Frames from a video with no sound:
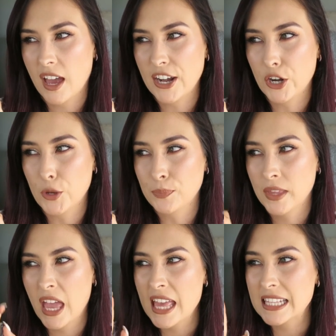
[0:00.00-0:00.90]
I don't know,
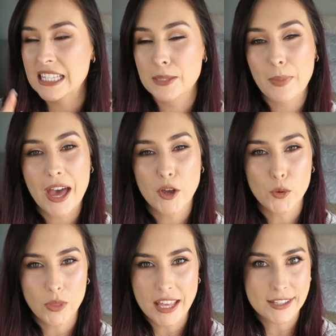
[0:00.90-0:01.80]

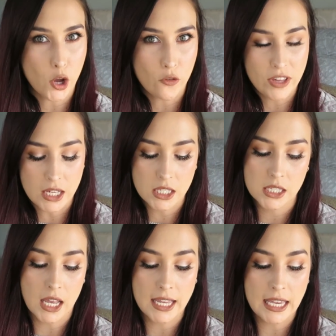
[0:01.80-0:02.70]
sparkle that's
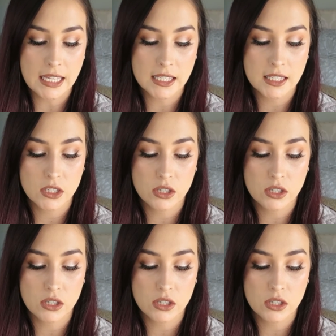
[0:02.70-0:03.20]
obvious, I guess.